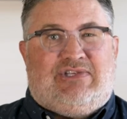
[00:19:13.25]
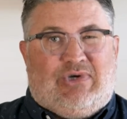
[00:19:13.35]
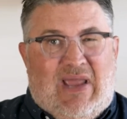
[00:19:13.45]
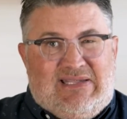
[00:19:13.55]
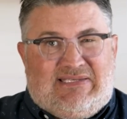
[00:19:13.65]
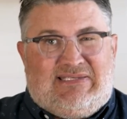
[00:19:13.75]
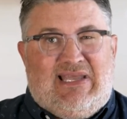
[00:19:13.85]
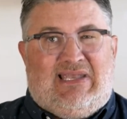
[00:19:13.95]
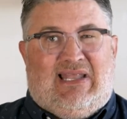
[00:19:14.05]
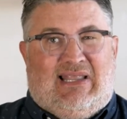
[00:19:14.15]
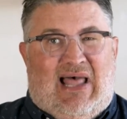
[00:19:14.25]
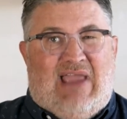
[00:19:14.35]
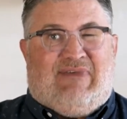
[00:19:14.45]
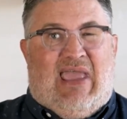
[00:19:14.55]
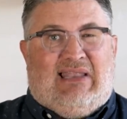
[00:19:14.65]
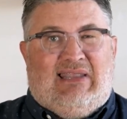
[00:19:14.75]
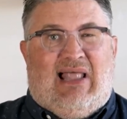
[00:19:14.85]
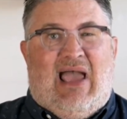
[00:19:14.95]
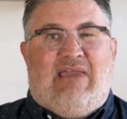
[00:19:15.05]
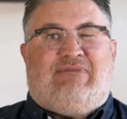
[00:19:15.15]
transcendent life, a
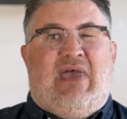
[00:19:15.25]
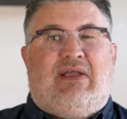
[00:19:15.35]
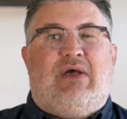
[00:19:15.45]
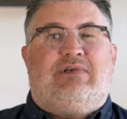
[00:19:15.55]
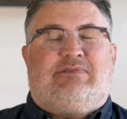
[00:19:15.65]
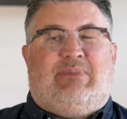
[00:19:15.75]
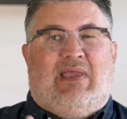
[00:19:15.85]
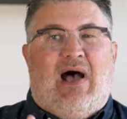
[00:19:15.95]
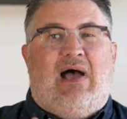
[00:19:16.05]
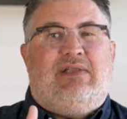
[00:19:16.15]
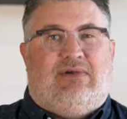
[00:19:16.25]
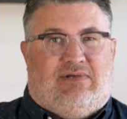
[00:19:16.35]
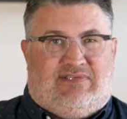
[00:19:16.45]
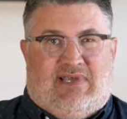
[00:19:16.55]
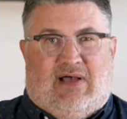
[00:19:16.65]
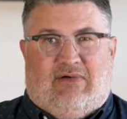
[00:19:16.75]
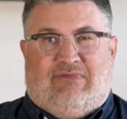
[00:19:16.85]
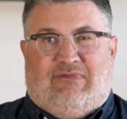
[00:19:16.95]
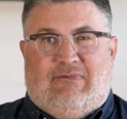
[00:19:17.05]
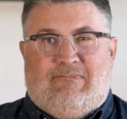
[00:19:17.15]
life that goes beyond
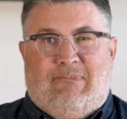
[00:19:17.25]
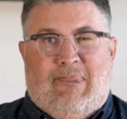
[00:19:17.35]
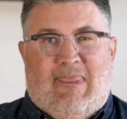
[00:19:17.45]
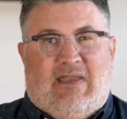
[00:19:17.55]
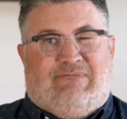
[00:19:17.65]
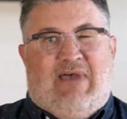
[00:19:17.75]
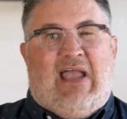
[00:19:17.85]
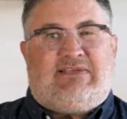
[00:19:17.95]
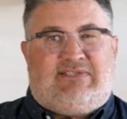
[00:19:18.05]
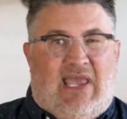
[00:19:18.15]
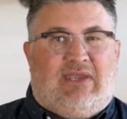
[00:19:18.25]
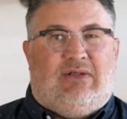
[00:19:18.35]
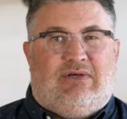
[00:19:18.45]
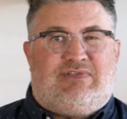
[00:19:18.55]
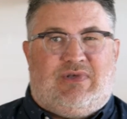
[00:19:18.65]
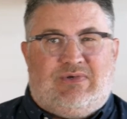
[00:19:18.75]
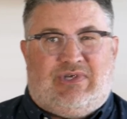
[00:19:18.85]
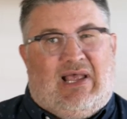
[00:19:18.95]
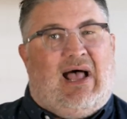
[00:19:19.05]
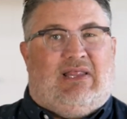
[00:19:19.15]
yourself. In fact, secular
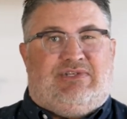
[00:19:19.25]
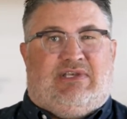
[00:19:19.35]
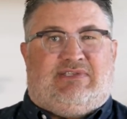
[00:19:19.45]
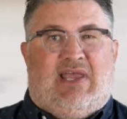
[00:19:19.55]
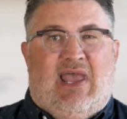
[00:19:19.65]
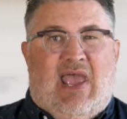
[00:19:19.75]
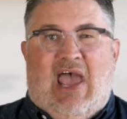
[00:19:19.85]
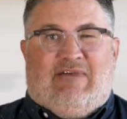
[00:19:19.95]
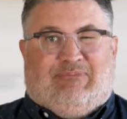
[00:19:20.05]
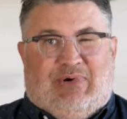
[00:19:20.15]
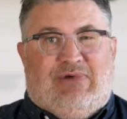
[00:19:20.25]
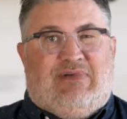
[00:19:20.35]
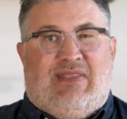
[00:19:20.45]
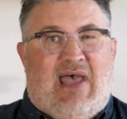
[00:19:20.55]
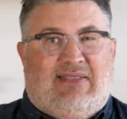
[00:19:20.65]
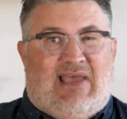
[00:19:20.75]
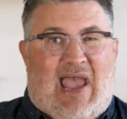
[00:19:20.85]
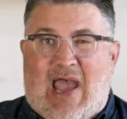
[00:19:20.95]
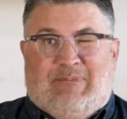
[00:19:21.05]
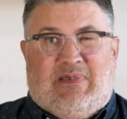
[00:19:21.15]
sociologists have proven that the
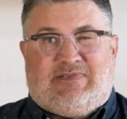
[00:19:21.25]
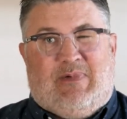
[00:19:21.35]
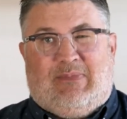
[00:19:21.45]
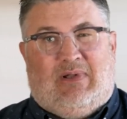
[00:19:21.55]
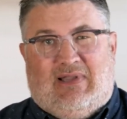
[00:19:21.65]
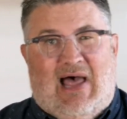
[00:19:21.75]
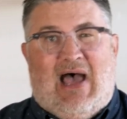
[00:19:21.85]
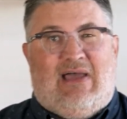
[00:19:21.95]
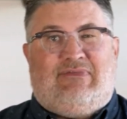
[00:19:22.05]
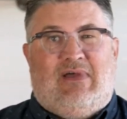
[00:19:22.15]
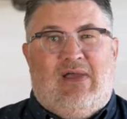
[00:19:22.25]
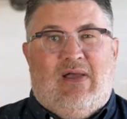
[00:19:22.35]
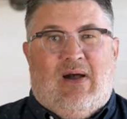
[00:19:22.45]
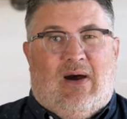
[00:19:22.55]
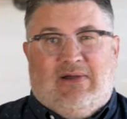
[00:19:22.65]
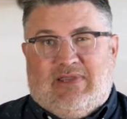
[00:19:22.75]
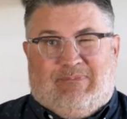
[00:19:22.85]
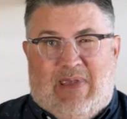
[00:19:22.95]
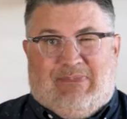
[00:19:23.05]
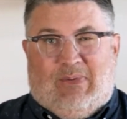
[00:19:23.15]
happiest people alive aren't the
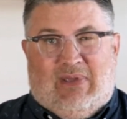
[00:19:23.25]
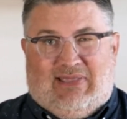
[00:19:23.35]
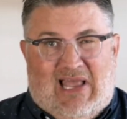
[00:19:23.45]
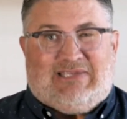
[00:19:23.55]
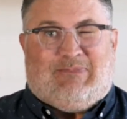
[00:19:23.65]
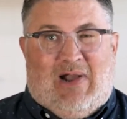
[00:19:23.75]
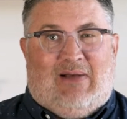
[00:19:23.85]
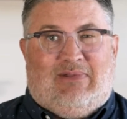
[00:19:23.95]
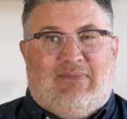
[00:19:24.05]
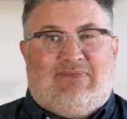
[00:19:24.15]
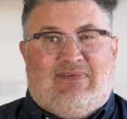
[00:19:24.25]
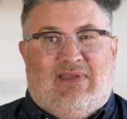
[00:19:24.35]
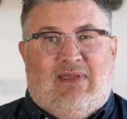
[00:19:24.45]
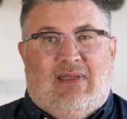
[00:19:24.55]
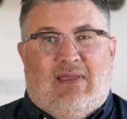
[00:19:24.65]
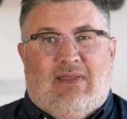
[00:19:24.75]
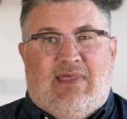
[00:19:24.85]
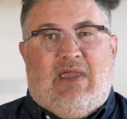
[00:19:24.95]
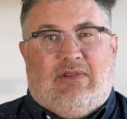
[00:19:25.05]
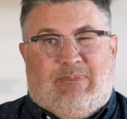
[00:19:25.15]
people with less problems.
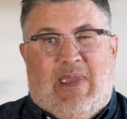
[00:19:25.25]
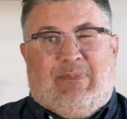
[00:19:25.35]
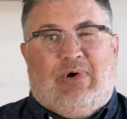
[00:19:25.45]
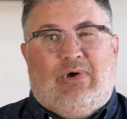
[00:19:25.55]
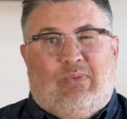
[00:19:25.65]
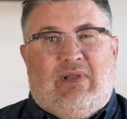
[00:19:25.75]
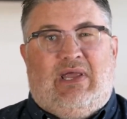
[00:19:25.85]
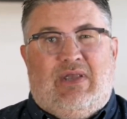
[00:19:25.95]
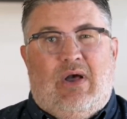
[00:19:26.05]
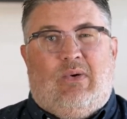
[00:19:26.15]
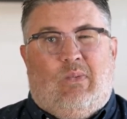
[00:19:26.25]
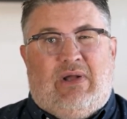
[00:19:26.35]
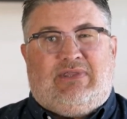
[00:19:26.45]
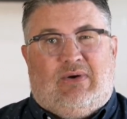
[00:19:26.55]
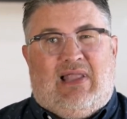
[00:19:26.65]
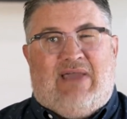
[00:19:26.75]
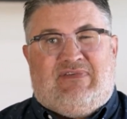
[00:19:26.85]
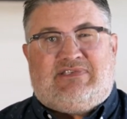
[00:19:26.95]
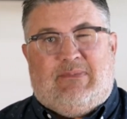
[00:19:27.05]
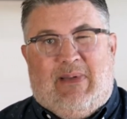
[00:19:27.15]
They are the people who really know what their
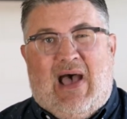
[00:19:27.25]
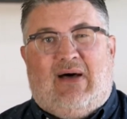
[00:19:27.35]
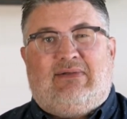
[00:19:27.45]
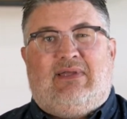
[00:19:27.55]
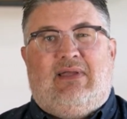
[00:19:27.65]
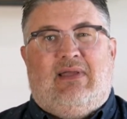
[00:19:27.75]
life is about,